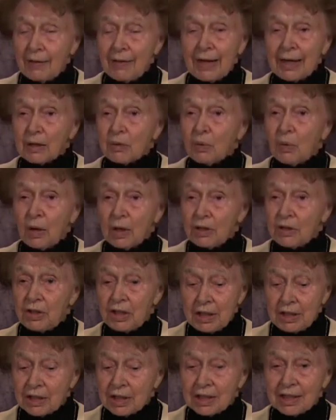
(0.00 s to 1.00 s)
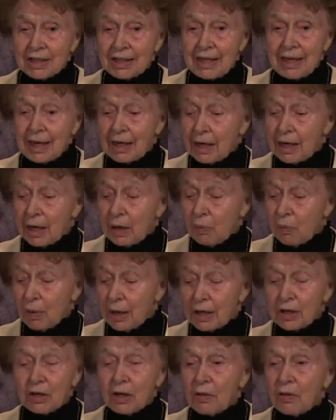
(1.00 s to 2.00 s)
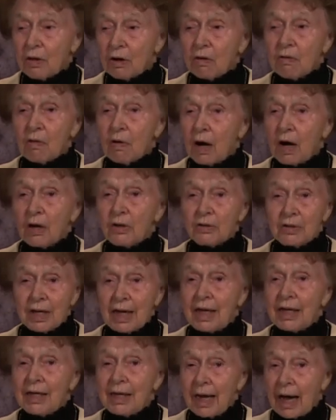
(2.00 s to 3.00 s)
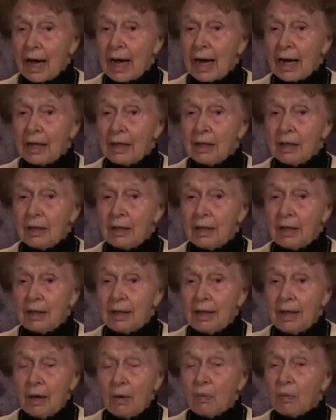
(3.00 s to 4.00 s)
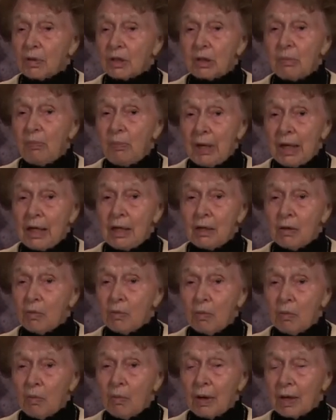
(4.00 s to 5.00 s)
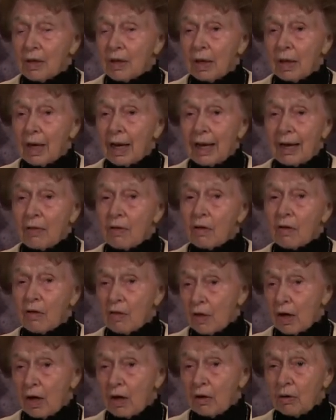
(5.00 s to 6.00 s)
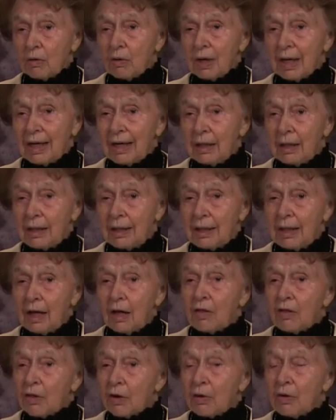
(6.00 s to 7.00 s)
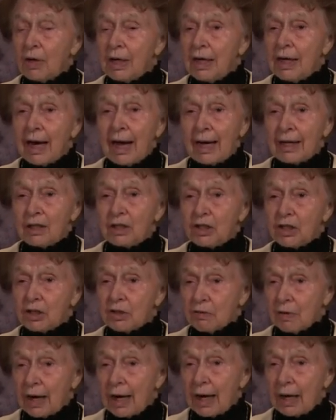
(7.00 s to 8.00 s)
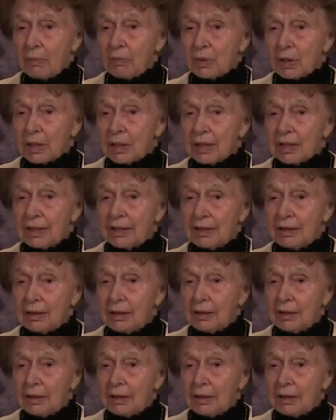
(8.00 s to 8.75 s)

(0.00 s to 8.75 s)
That's what Jesus did. He went to the cross and died was beaten with a leather thong, 39 stripes.